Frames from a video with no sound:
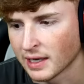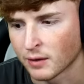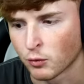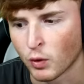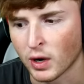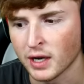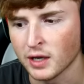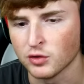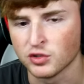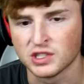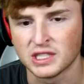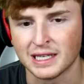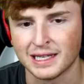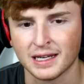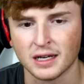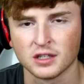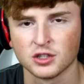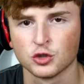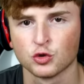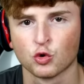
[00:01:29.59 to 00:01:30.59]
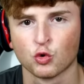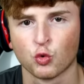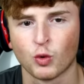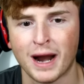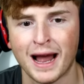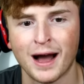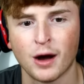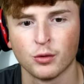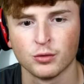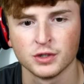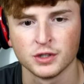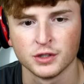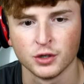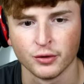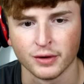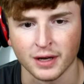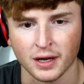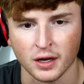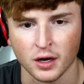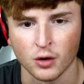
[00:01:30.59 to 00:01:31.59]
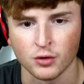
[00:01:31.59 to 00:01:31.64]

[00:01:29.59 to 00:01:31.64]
like why are you sitting underground during a